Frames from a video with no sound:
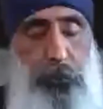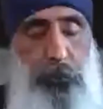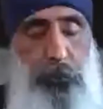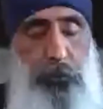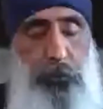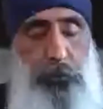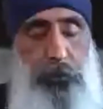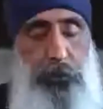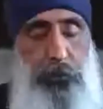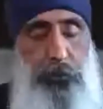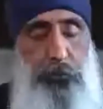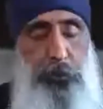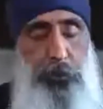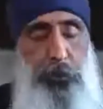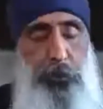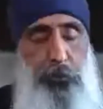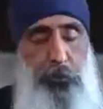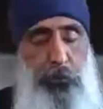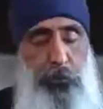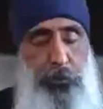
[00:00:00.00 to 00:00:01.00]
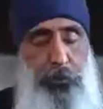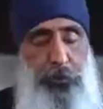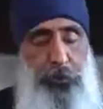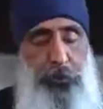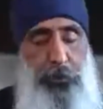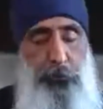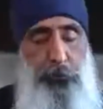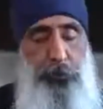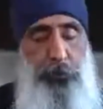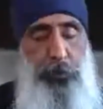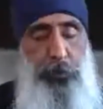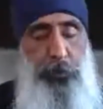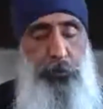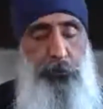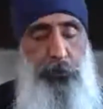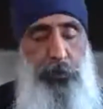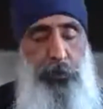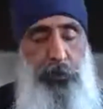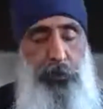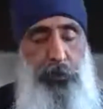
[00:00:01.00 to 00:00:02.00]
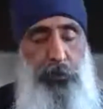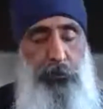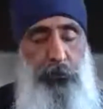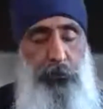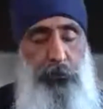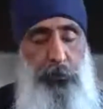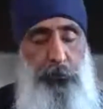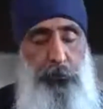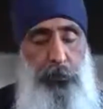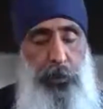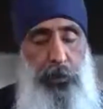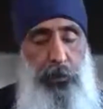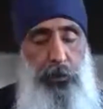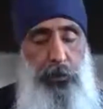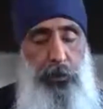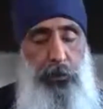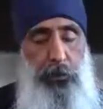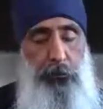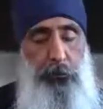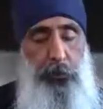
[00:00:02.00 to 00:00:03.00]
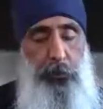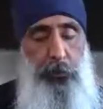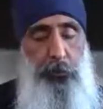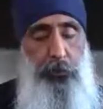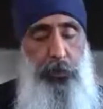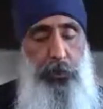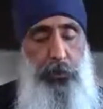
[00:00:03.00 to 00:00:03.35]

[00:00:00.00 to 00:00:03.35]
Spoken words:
Yet you as the observer remain unmoving.